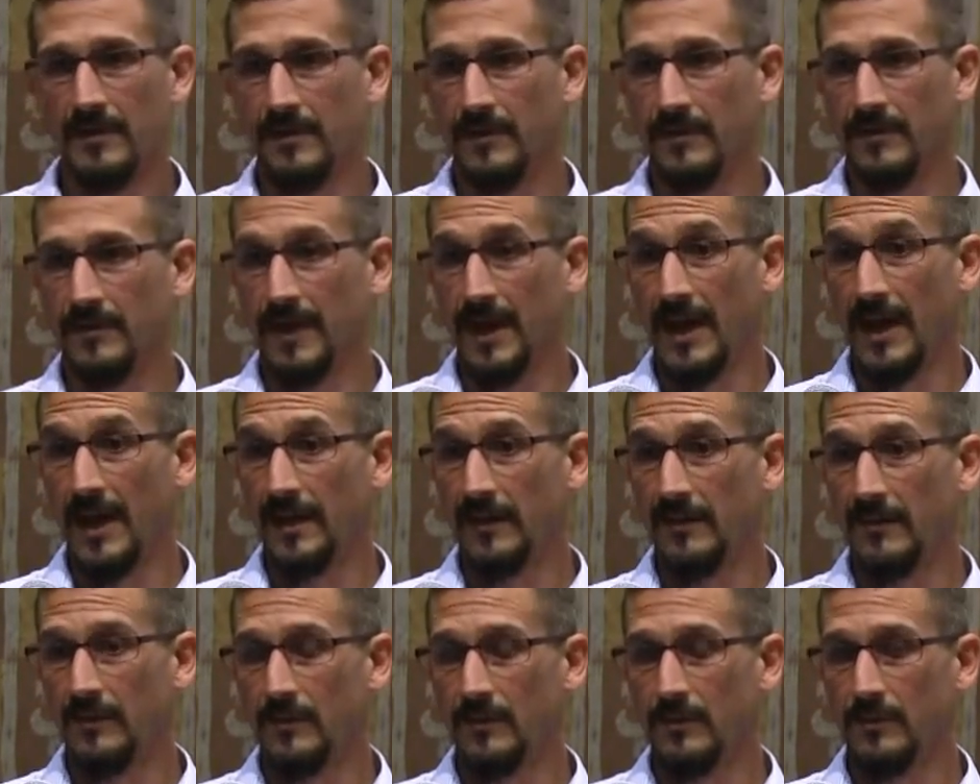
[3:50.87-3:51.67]

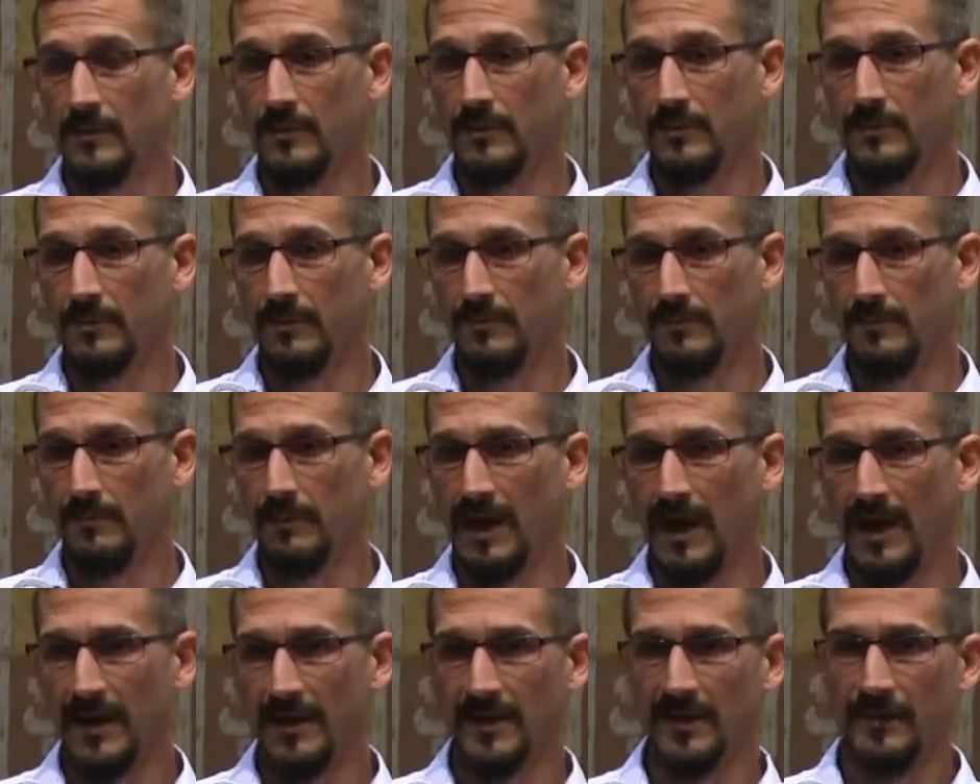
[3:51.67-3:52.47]
that
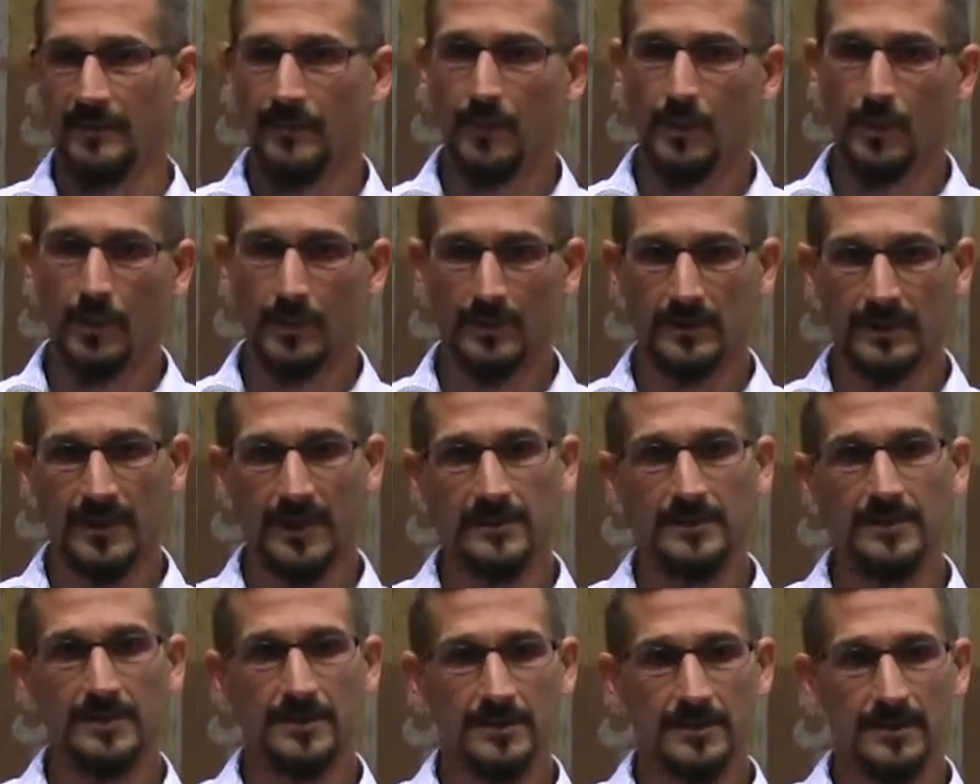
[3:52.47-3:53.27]
body of work,
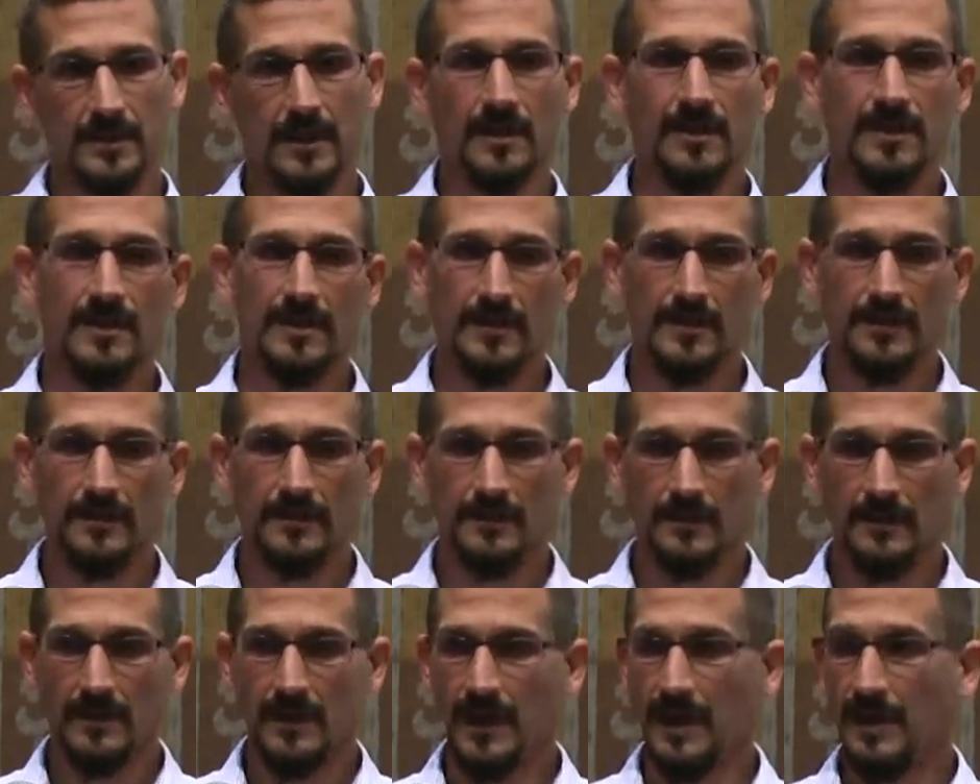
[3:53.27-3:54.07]
that
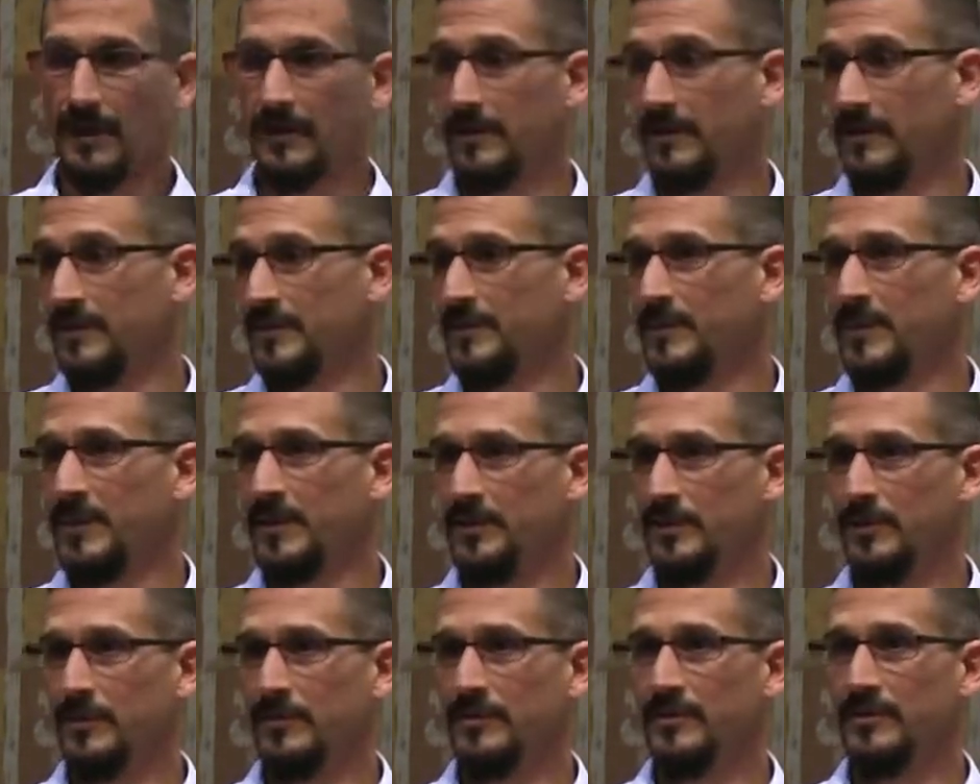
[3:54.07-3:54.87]
study, then is
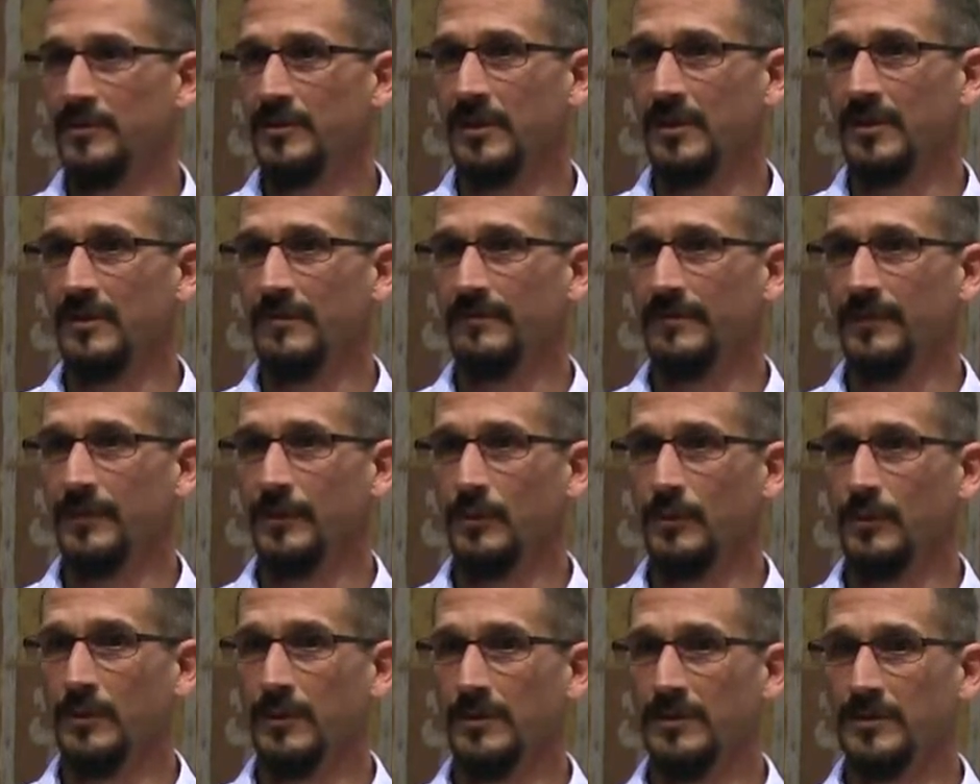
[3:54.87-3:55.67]
being used to
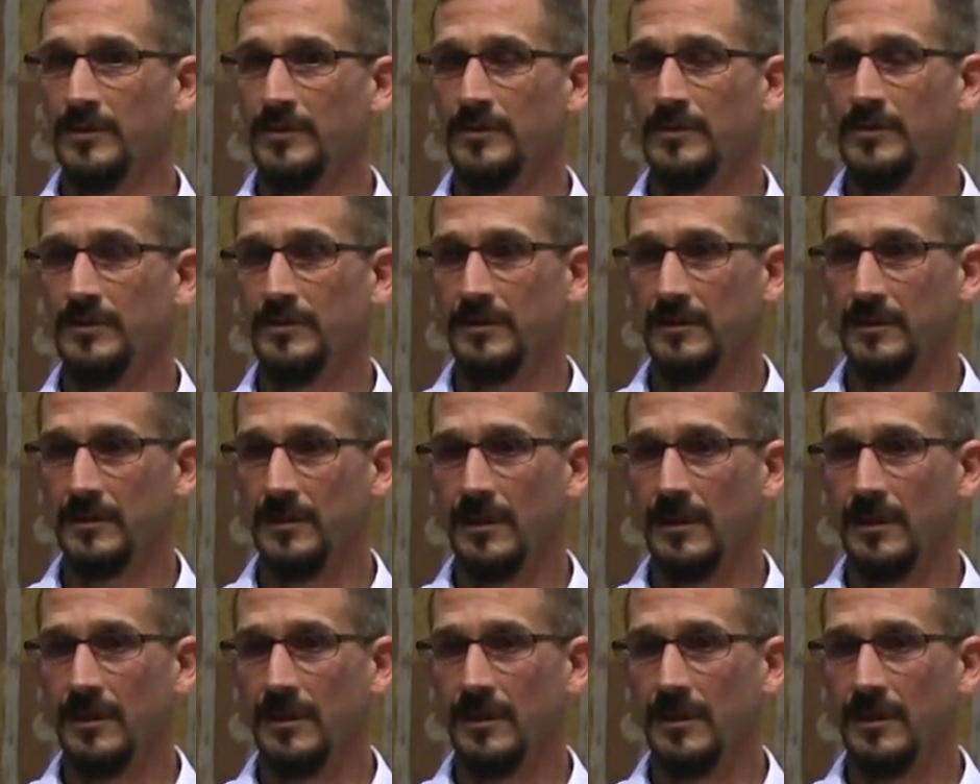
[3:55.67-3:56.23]
influence